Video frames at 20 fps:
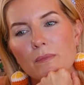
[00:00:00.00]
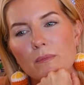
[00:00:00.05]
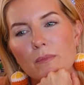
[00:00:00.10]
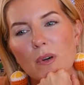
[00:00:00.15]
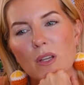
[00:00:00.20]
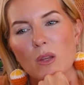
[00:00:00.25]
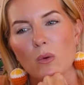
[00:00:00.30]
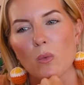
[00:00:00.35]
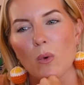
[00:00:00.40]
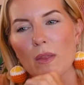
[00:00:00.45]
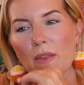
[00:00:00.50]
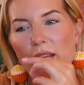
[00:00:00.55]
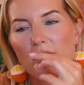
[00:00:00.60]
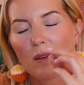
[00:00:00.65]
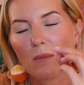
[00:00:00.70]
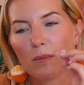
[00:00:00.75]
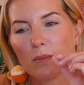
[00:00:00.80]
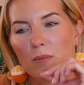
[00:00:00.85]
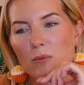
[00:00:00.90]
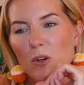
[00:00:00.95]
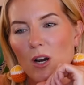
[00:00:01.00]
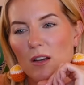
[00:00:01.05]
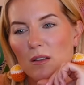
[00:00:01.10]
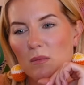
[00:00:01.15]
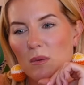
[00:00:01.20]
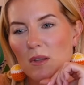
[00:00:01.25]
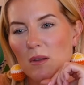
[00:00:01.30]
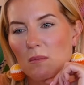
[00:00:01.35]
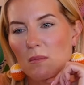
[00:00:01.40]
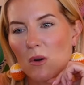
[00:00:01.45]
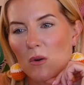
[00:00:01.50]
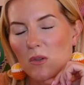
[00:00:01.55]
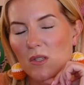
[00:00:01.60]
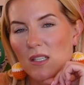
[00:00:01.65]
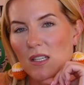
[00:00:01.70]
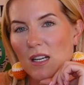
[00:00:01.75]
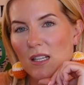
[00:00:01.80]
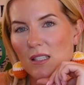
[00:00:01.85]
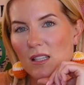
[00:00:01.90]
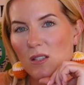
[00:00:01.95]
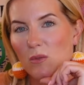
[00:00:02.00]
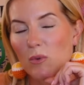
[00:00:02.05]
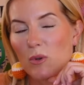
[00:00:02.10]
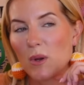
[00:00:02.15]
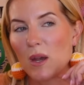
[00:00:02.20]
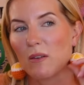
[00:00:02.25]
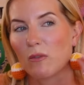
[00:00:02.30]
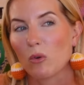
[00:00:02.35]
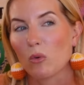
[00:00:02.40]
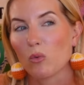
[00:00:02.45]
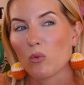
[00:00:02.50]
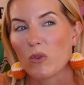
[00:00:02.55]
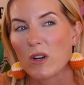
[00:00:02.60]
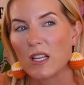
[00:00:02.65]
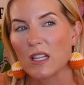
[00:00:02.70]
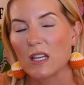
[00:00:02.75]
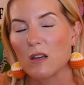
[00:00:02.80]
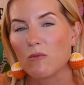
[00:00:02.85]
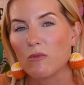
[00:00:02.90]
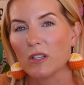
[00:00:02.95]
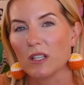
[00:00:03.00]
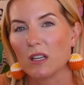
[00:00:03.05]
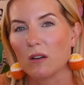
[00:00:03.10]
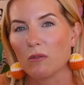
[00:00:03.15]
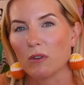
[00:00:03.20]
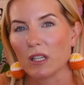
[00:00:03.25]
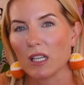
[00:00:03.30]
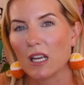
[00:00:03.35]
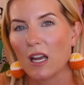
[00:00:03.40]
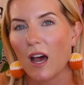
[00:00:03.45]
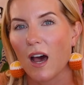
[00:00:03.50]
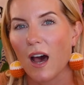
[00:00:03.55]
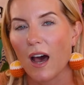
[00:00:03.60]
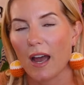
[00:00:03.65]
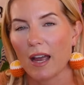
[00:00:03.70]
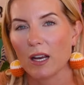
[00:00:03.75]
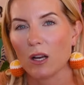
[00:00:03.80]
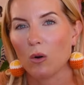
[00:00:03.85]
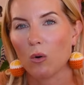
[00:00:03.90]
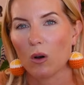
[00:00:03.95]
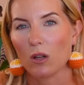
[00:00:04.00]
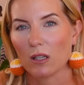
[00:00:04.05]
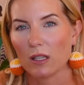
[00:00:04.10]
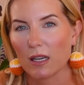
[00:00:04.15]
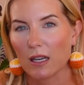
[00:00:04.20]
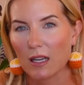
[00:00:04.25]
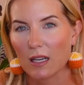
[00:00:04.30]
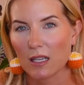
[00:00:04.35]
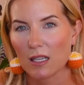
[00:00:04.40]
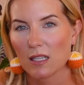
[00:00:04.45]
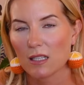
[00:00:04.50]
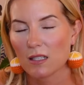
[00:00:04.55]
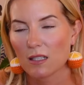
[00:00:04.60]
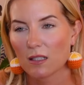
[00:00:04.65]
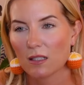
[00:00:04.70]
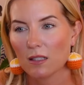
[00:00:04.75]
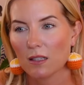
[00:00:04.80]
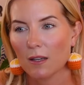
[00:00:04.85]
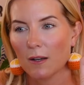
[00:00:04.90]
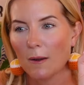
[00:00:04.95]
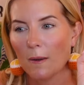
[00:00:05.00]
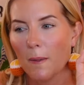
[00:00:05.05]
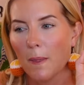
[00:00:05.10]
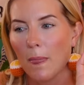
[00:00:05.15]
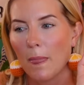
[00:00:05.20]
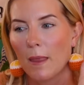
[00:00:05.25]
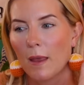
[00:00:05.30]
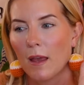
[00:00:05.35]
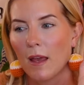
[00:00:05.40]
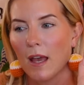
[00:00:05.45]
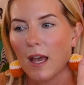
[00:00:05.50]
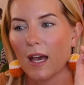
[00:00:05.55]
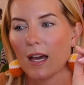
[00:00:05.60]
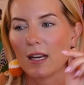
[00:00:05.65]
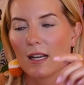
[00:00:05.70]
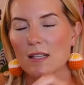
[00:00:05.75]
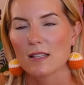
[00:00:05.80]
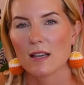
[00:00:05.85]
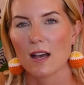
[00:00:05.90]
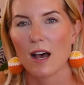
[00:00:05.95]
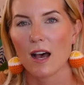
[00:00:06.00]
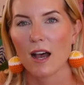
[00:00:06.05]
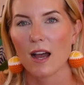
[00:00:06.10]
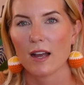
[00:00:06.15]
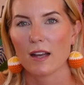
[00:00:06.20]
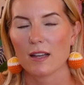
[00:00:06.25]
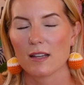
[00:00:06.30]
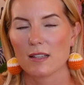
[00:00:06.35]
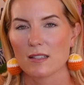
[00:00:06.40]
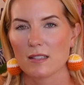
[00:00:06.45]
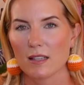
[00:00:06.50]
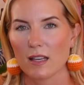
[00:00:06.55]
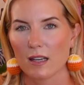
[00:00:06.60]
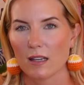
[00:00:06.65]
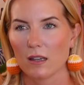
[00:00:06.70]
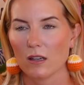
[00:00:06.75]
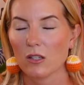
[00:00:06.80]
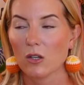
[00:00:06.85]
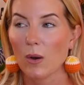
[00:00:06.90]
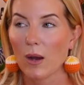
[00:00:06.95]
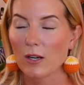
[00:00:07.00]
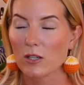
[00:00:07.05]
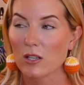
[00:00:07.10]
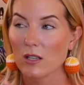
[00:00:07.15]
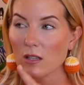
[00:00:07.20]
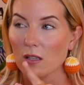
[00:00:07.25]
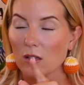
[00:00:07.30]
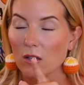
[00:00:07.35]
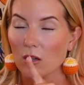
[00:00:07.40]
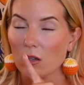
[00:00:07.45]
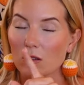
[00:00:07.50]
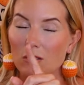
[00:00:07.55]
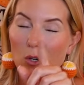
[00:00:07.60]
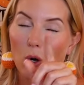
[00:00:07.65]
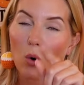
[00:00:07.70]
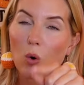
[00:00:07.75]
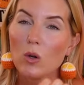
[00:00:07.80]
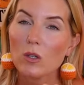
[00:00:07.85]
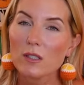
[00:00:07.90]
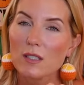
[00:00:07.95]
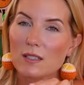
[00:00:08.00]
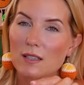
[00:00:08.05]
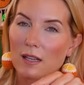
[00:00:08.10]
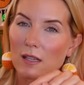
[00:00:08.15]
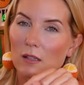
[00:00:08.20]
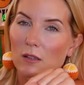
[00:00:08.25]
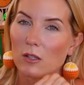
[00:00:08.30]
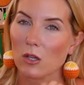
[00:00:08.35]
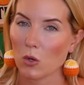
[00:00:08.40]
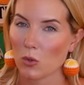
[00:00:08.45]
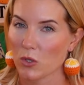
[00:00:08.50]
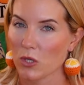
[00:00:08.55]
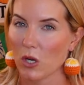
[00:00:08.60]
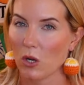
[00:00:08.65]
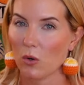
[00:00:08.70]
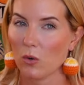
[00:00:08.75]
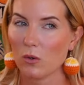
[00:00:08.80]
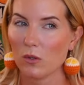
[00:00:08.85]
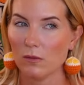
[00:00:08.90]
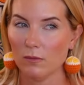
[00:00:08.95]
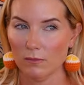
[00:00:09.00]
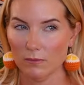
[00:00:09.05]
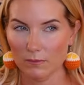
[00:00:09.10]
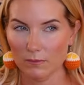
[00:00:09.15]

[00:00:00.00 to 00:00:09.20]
But the one thing that drives me the most nuts is when you have a really, really, really high quality hit, and it's high. It's like, no, actually the gold is like a low tone.